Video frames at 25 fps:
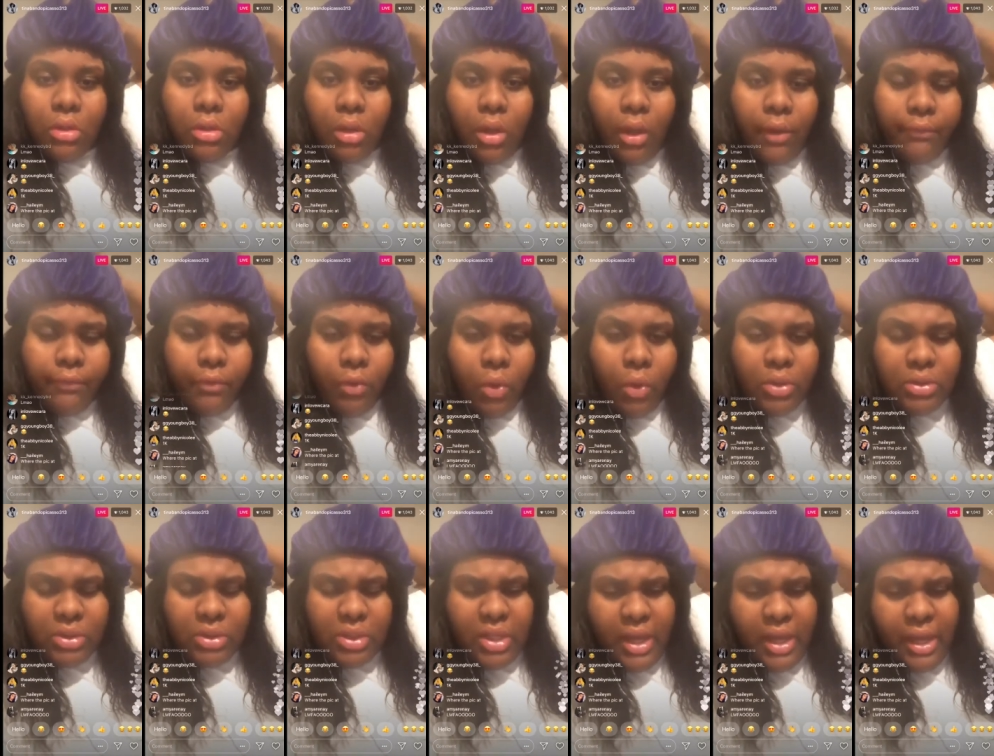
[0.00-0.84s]
Of
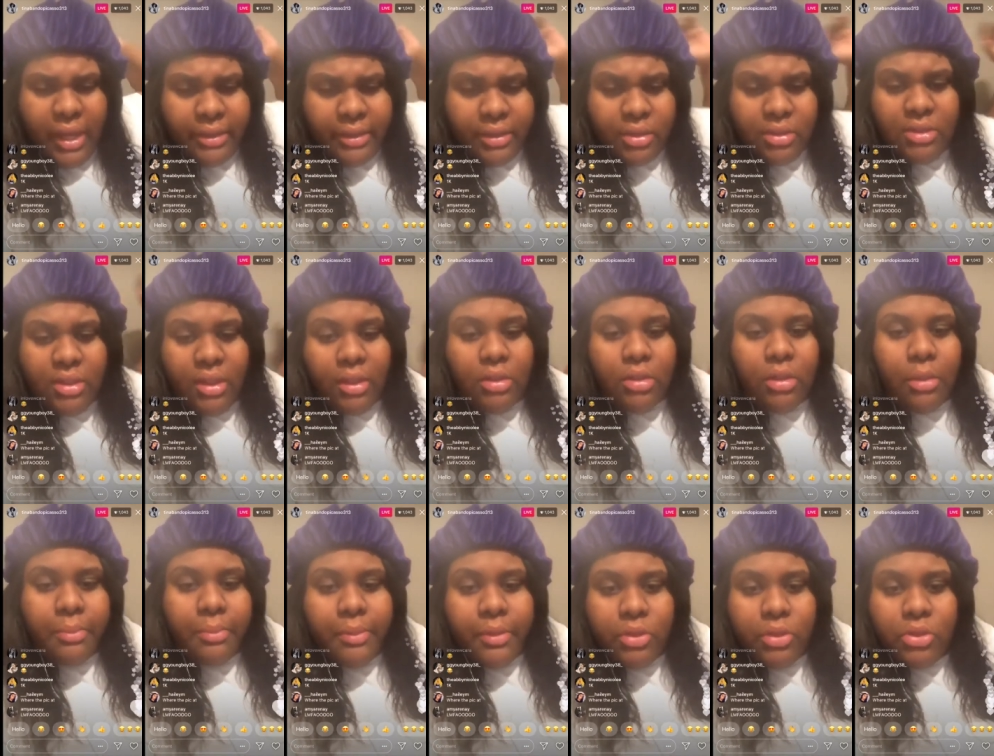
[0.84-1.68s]
course he had to take
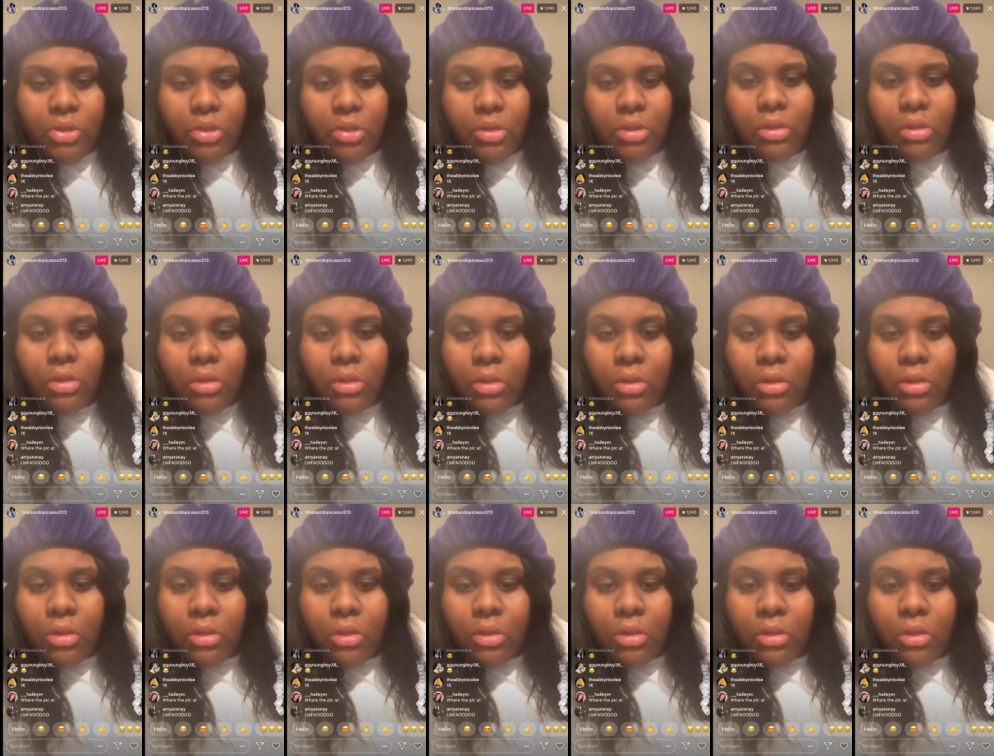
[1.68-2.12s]
the picture.